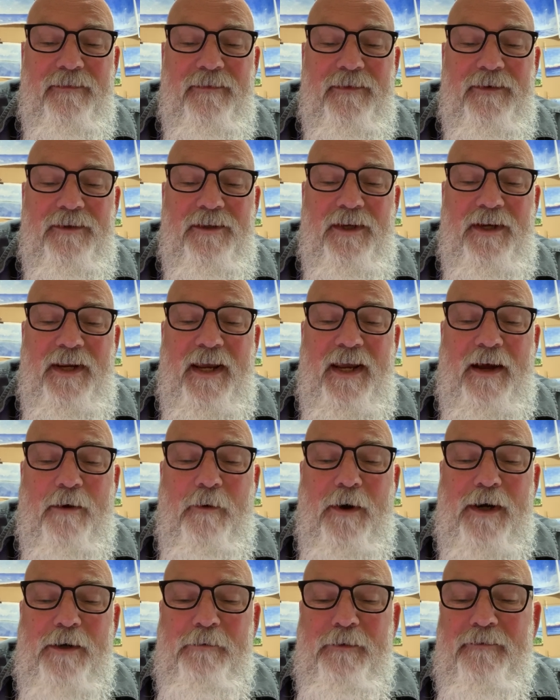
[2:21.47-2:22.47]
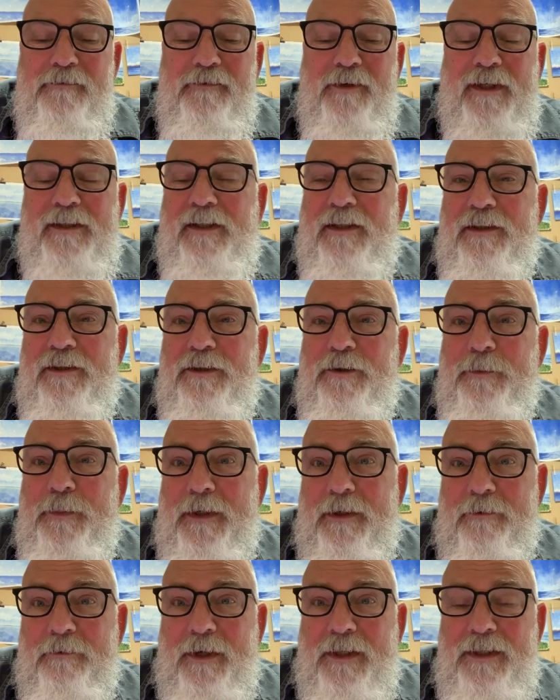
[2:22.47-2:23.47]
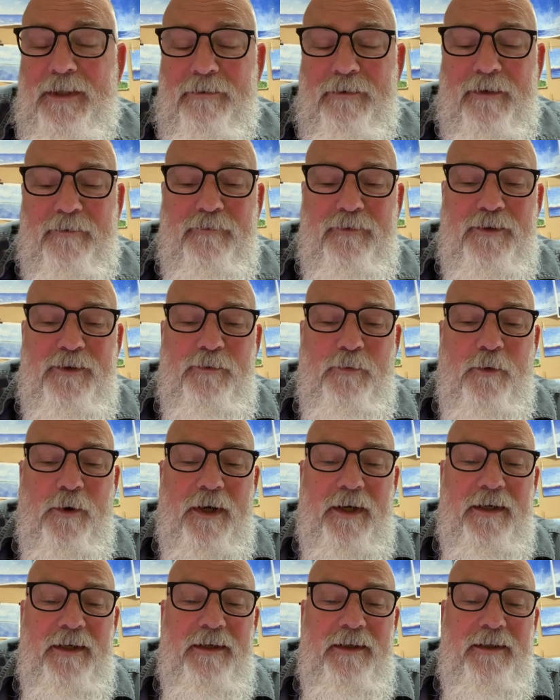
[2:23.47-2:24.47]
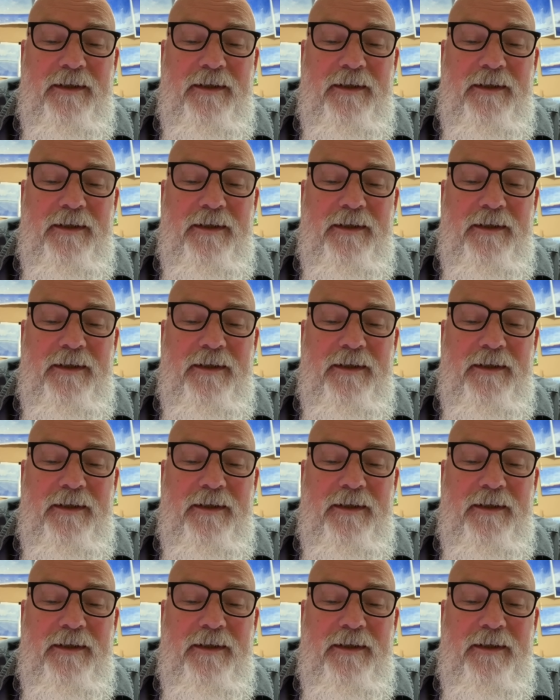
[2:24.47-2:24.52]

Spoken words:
Today I want to reflect a little bit right there on verse 1.